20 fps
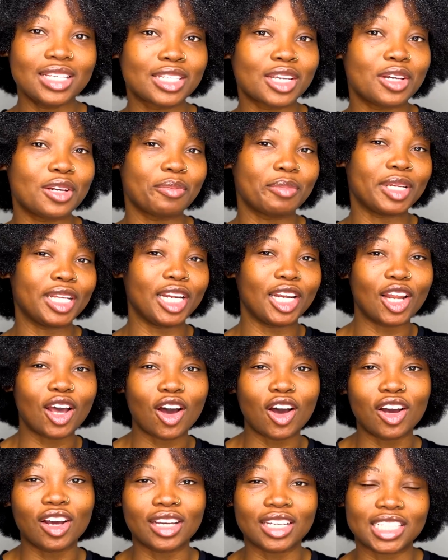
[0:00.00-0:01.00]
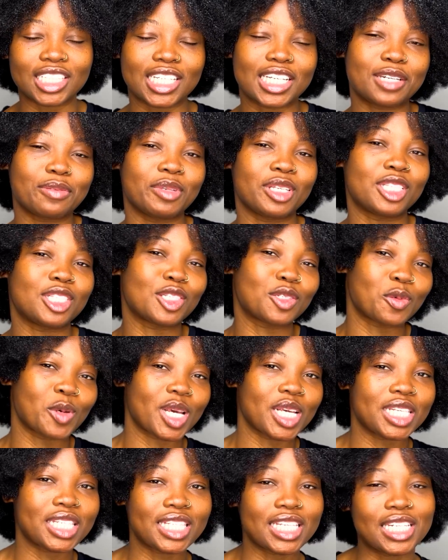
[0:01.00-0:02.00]
It's going to be long, it's going to be
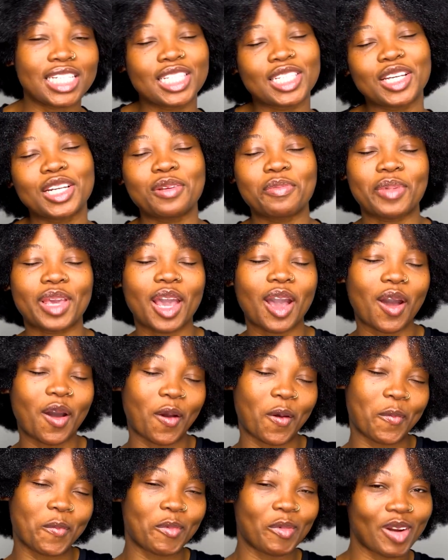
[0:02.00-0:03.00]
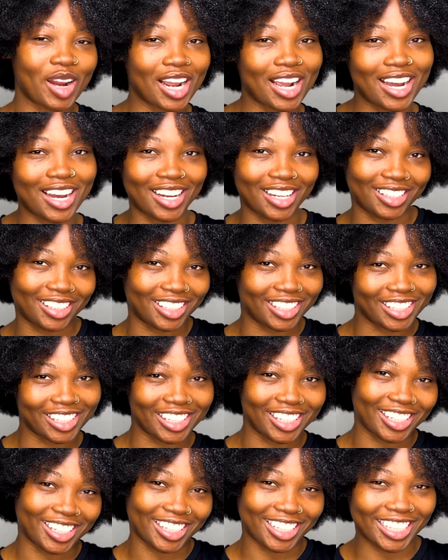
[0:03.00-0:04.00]
twists, and it's going to be ombre
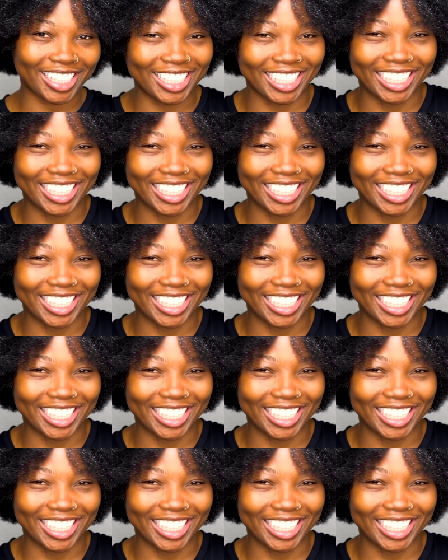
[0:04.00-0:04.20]
color.